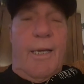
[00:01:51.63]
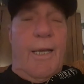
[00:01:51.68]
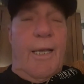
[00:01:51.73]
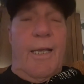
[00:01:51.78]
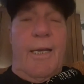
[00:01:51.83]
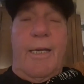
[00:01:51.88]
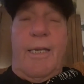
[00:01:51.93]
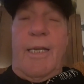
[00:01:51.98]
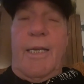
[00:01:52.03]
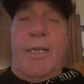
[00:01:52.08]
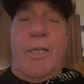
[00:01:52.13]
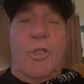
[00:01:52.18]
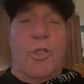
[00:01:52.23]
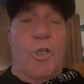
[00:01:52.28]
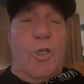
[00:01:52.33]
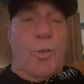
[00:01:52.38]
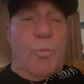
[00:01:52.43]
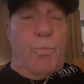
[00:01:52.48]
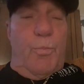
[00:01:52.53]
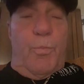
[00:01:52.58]
And he could
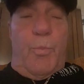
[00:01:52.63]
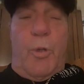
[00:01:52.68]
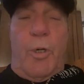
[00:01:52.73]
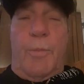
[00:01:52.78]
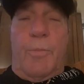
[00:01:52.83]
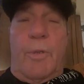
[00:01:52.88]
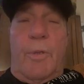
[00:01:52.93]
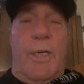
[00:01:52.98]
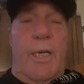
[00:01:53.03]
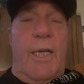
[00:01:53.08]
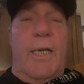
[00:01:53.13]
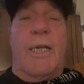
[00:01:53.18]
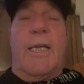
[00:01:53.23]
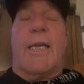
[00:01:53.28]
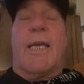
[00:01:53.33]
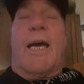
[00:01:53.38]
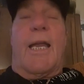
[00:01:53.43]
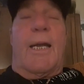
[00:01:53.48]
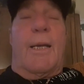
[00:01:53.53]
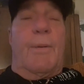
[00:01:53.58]
just put any
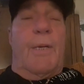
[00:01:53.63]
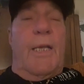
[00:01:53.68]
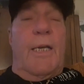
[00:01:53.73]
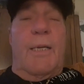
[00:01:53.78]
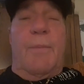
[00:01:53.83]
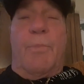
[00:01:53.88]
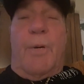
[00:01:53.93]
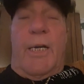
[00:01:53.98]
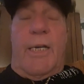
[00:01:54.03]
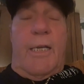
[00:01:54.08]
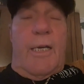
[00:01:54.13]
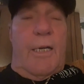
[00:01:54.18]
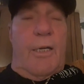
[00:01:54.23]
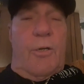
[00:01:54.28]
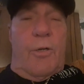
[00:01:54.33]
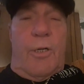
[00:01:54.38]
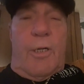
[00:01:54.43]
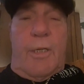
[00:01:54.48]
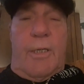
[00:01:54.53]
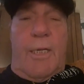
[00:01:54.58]
kind of anybody
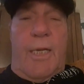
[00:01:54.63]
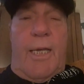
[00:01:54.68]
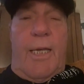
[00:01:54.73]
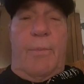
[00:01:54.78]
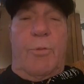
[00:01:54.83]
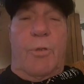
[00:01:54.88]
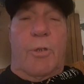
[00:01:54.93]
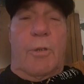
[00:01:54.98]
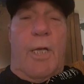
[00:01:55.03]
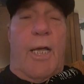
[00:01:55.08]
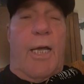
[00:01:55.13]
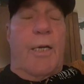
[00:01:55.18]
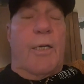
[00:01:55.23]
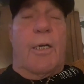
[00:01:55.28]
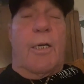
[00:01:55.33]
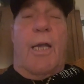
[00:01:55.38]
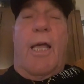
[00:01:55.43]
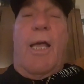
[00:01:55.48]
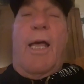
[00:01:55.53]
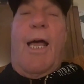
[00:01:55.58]
under a table. And
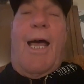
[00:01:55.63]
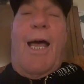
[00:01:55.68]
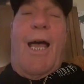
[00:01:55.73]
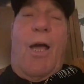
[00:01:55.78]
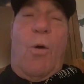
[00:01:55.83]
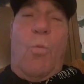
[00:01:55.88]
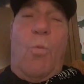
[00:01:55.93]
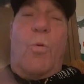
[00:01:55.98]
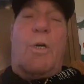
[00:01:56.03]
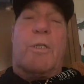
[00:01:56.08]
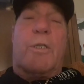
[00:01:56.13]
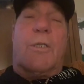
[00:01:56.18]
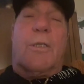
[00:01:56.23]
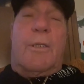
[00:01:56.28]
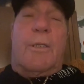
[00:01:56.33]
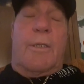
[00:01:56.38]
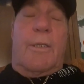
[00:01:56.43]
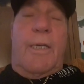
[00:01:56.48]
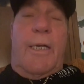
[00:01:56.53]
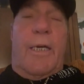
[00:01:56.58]
I
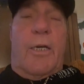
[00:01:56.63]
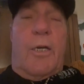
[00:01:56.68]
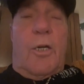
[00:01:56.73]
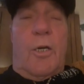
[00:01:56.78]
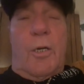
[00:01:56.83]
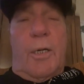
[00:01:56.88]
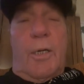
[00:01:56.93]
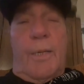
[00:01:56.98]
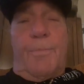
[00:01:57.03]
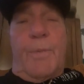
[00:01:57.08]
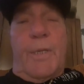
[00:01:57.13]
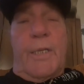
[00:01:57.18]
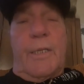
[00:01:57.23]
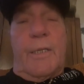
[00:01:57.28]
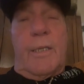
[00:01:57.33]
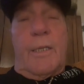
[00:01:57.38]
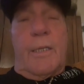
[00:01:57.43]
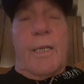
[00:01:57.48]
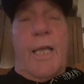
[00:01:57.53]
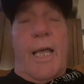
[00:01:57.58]
wasn't there, but
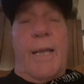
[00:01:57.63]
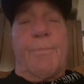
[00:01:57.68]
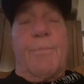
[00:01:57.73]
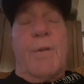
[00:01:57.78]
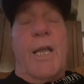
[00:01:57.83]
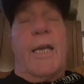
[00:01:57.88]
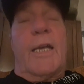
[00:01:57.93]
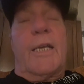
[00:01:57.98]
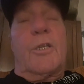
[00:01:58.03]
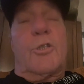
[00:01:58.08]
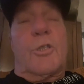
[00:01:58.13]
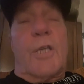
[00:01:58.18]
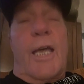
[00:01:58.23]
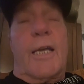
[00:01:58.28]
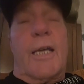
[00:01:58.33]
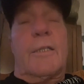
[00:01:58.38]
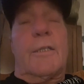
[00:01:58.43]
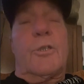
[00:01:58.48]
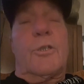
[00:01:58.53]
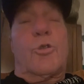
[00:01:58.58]
I'm not
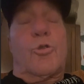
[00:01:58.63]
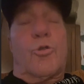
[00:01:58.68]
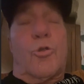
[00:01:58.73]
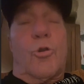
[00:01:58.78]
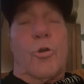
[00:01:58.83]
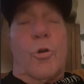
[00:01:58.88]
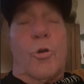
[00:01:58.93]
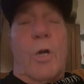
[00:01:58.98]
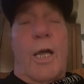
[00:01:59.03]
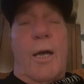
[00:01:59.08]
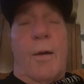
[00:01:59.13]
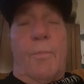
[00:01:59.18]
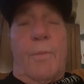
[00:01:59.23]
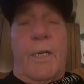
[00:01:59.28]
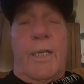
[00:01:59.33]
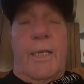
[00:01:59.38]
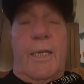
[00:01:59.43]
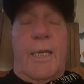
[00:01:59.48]
exactly sure how many